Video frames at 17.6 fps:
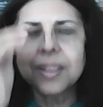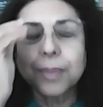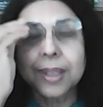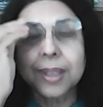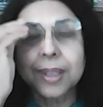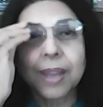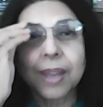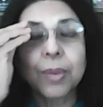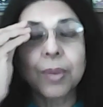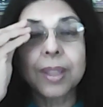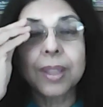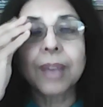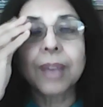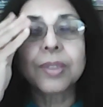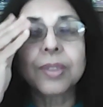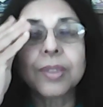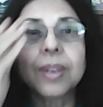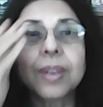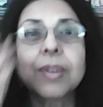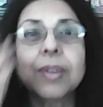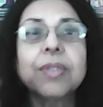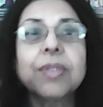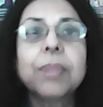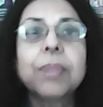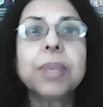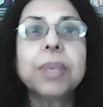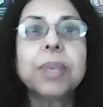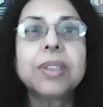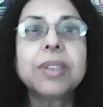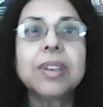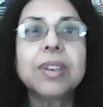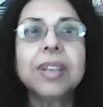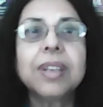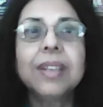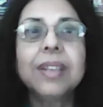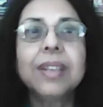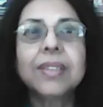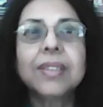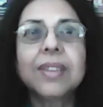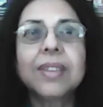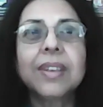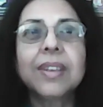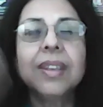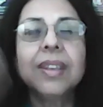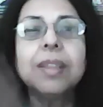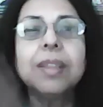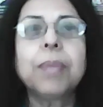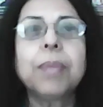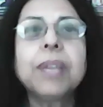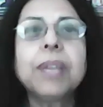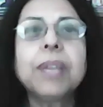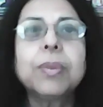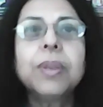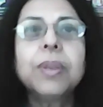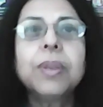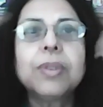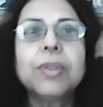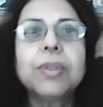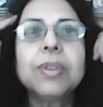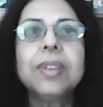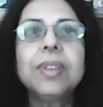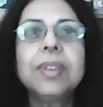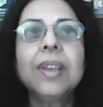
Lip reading: But now with Arjun out of the picture, he's certainly the best one." So